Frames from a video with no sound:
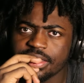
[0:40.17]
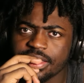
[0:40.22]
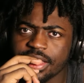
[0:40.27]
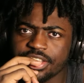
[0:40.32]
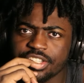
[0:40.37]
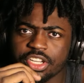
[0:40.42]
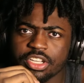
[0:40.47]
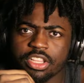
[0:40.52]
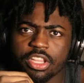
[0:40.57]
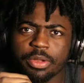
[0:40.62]

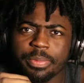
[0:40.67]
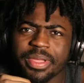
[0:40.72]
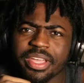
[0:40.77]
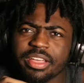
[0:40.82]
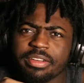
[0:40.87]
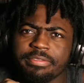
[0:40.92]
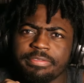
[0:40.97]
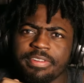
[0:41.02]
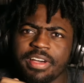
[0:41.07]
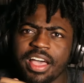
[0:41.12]
that you're a little bit
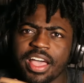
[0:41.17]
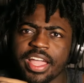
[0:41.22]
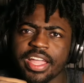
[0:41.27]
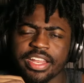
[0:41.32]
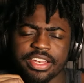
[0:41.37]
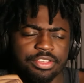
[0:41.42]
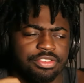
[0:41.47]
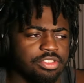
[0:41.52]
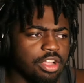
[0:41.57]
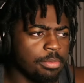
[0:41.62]

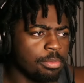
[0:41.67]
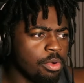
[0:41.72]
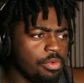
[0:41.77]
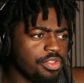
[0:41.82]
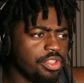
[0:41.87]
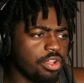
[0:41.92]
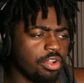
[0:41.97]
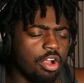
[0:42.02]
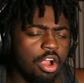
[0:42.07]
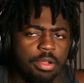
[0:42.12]
confined. You start
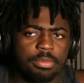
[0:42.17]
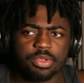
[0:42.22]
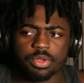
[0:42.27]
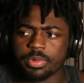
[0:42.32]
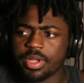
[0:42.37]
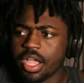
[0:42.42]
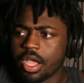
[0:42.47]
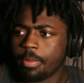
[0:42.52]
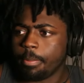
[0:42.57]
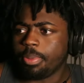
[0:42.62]
moving your arms
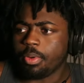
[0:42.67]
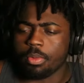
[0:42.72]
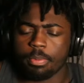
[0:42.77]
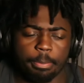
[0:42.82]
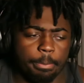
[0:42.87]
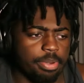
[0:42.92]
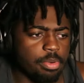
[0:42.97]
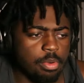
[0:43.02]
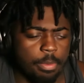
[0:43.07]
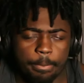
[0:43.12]
around. Boom,
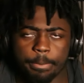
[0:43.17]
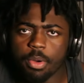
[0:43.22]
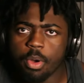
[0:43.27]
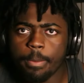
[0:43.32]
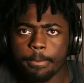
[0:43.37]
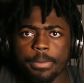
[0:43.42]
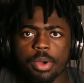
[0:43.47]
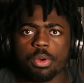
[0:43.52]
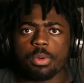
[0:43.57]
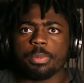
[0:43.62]
boom, boom,
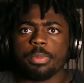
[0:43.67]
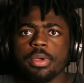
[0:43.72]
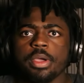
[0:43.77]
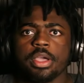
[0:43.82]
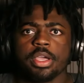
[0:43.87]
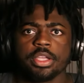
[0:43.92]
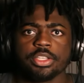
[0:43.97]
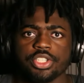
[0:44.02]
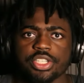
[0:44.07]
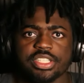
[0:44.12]
boom.
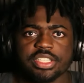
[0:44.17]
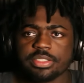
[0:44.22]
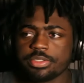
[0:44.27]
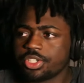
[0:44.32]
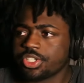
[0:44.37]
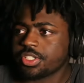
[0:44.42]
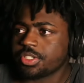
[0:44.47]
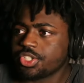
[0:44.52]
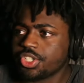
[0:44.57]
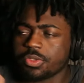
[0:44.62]
Just
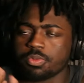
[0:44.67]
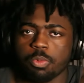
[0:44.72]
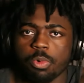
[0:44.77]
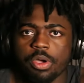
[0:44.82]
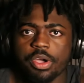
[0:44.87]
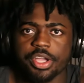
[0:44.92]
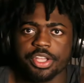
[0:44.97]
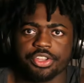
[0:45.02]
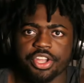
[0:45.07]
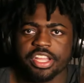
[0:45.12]
just, just
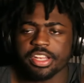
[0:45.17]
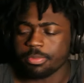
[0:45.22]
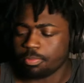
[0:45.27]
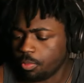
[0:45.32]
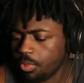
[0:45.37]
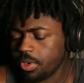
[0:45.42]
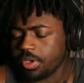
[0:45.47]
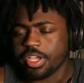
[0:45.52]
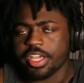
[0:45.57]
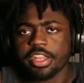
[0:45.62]
wood, you're hitting
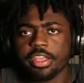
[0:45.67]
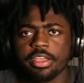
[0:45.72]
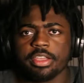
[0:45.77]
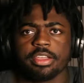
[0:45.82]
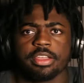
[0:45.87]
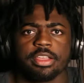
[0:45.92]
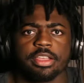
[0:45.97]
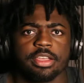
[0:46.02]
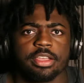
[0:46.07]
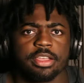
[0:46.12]
wood.
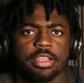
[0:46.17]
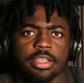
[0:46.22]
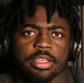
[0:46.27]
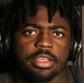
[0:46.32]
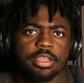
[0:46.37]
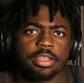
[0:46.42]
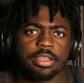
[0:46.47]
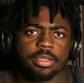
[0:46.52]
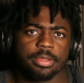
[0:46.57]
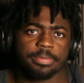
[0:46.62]

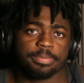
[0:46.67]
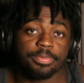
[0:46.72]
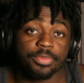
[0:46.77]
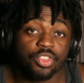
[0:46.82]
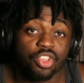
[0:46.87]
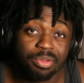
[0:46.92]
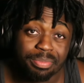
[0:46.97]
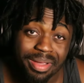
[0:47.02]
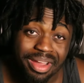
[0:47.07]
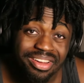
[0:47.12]

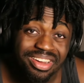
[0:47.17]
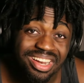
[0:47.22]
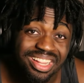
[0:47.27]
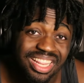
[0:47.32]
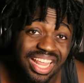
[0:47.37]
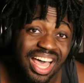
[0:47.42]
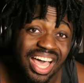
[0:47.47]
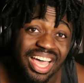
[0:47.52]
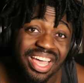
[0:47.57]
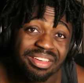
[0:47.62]
You're buried
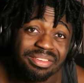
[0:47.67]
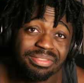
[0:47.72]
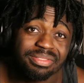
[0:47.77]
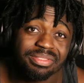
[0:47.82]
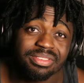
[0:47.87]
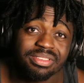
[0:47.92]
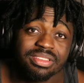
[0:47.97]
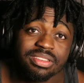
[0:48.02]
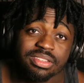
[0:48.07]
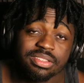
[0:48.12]
alive.
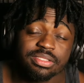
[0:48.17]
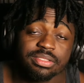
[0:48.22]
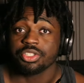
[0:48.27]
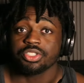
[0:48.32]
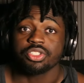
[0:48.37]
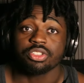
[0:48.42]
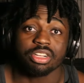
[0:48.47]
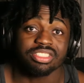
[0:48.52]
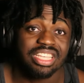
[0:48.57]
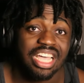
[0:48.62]
You
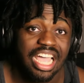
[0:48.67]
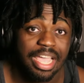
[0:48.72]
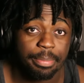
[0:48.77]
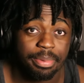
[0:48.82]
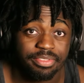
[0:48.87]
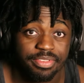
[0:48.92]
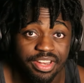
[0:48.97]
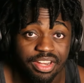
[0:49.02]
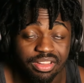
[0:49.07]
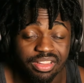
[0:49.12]
start to
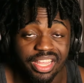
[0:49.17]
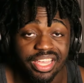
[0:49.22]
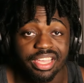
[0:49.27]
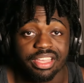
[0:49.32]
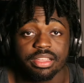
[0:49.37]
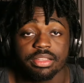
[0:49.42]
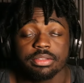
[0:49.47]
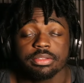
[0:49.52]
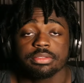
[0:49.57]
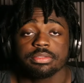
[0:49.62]
hyperventilate.